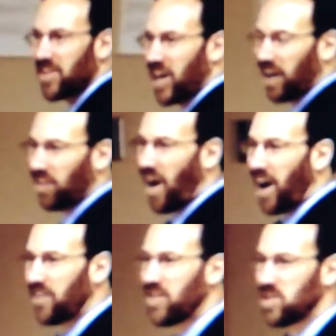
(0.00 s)
that a
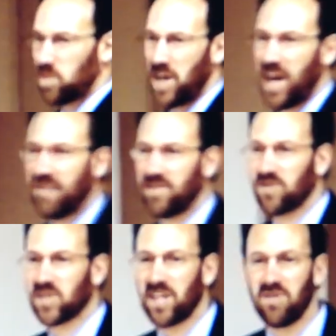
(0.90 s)
lot of these
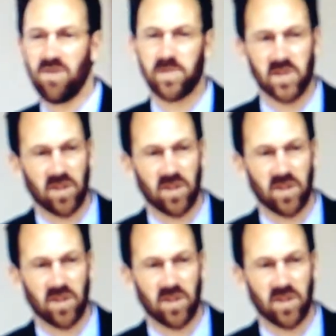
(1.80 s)
behaviors that you have